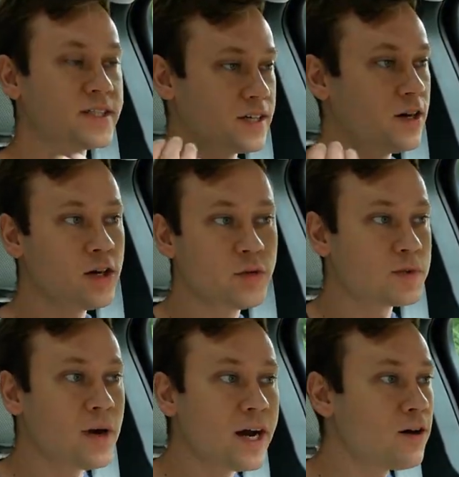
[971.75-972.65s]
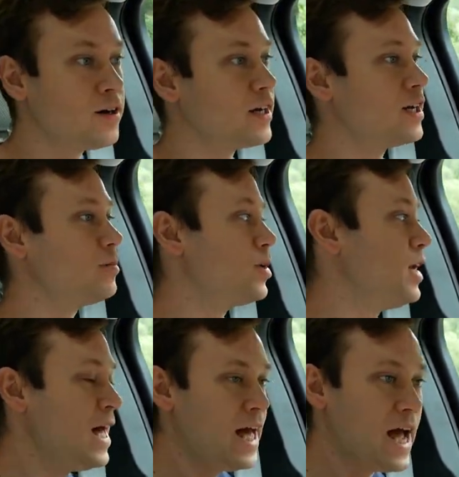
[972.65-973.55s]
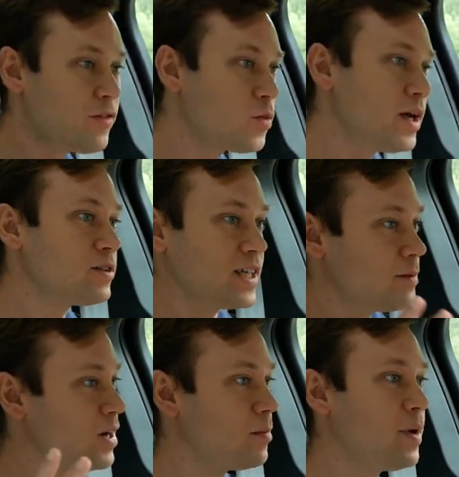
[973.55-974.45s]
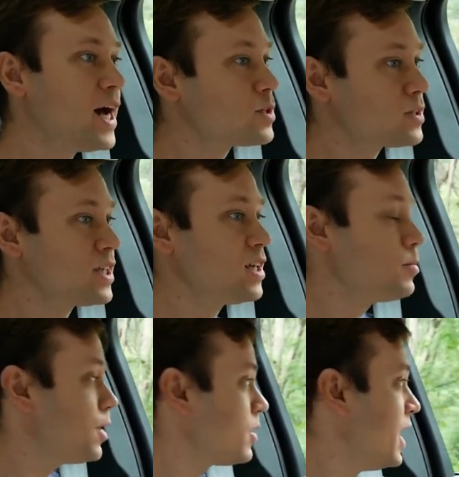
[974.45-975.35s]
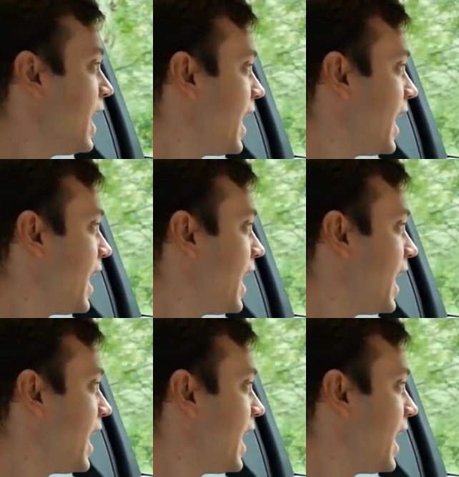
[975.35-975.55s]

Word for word: Like, not only was my car not getting built, everyone else in my batch wasn't getting built,